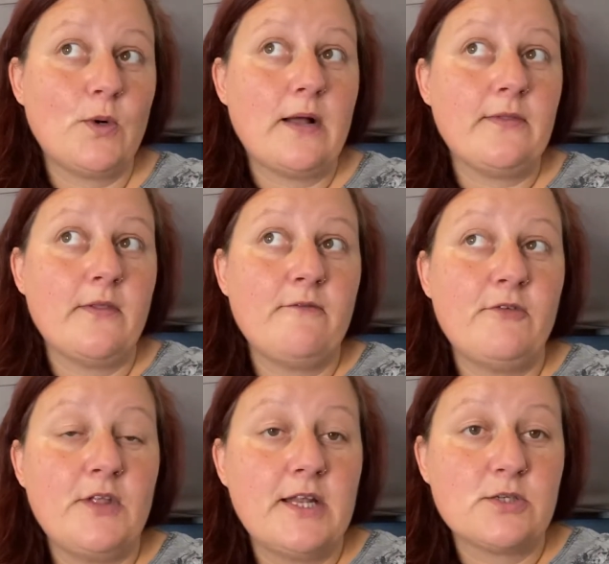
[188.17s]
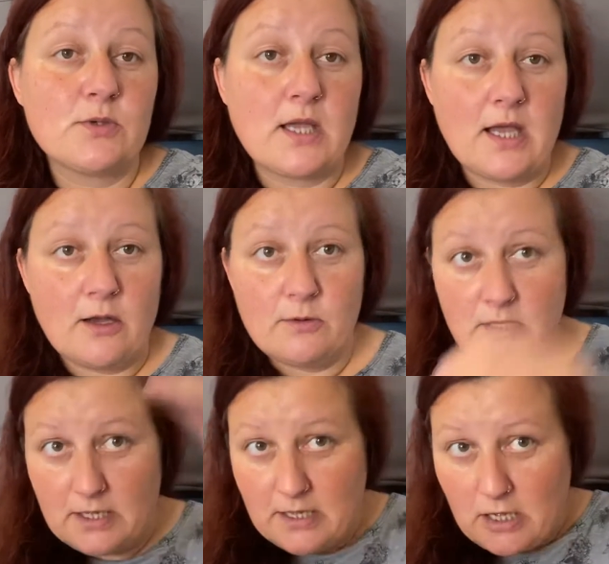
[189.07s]
And then for the little girl,
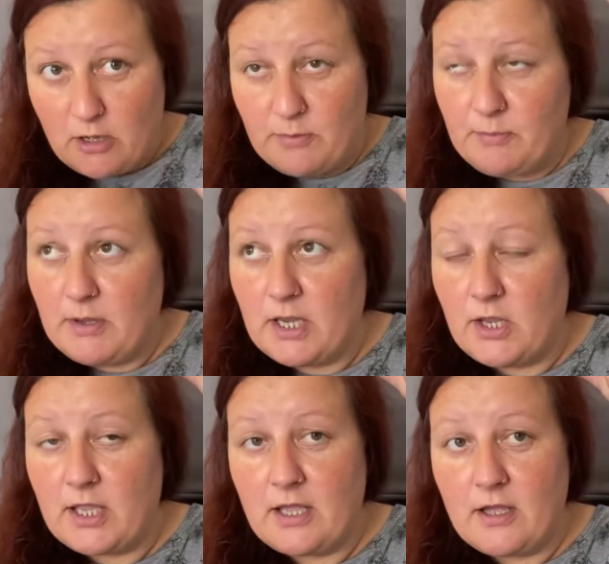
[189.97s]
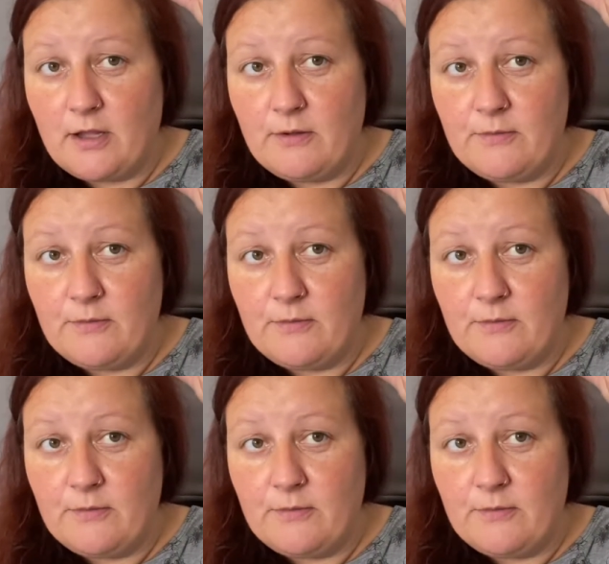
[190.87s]
I'll be putting like a